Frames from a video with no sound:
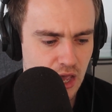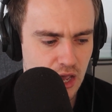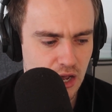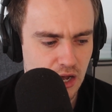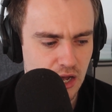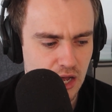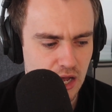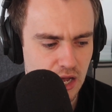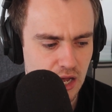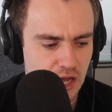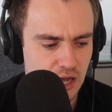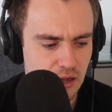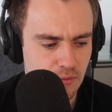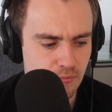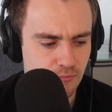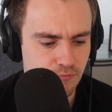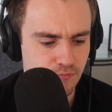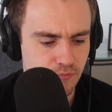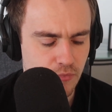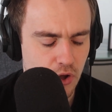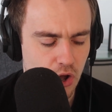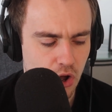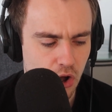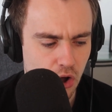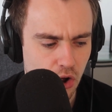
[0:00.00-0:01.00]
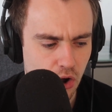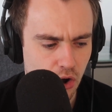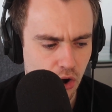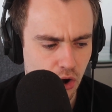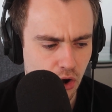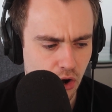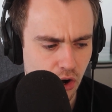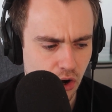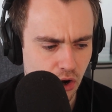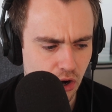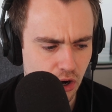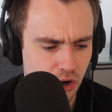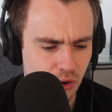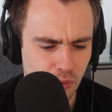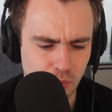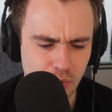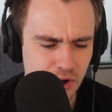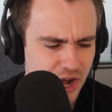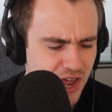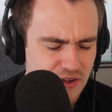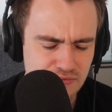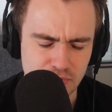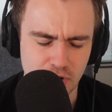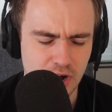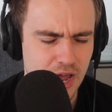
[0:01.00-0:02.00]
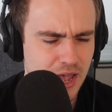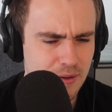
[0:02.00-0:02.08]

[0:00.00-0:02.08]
or whatever.